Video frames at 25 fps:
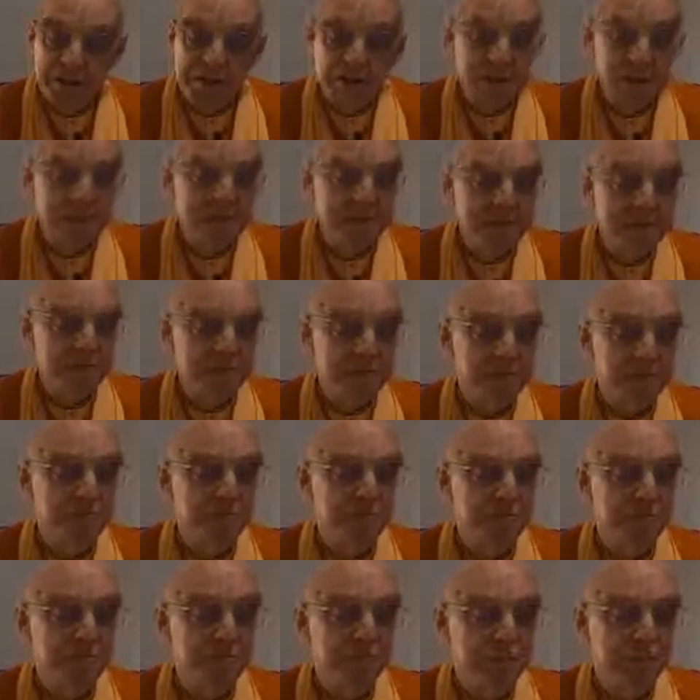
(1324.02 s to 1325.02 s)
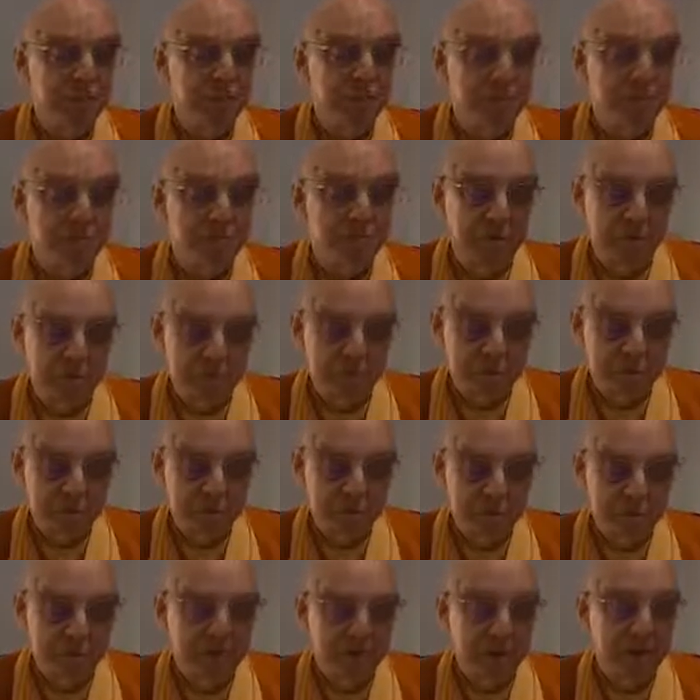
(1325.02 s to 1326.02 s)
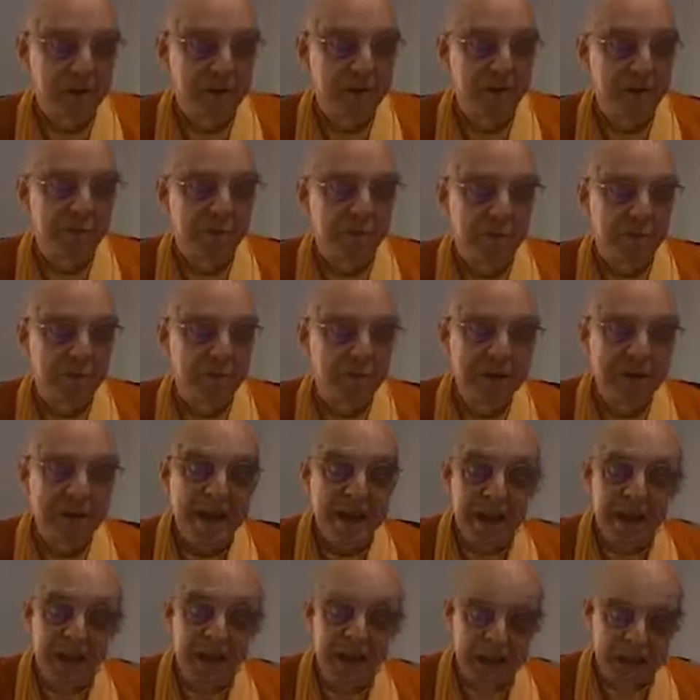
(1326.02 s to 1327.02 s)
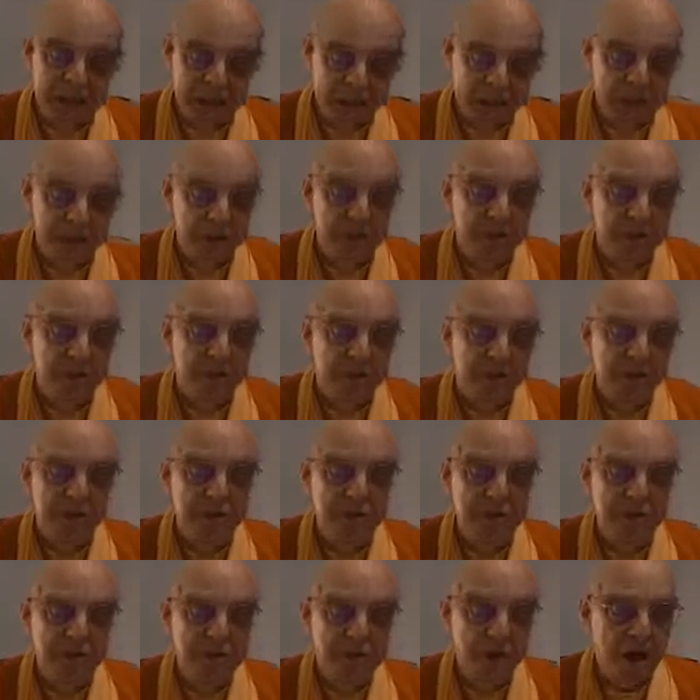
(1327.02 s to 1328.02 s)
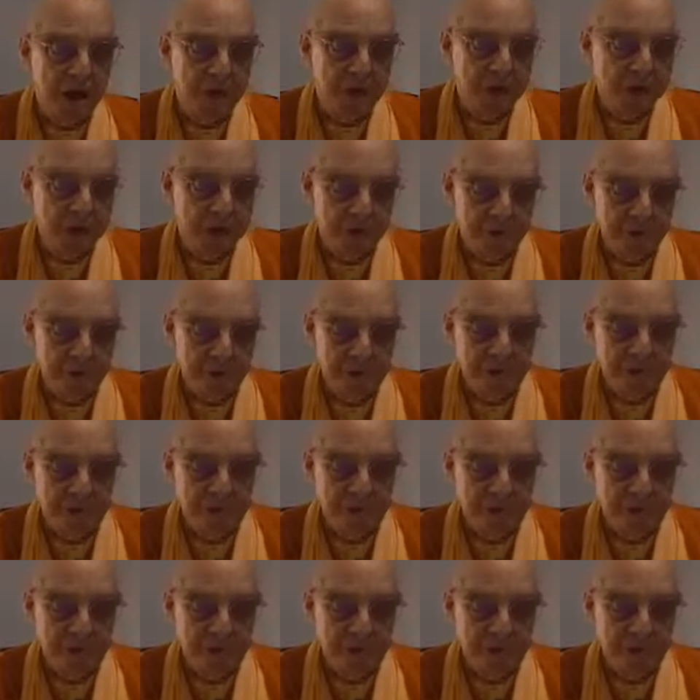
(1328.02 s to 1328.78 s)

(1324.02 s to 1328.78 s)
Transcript: on the basis of popular votes, but by evidence from the Shastras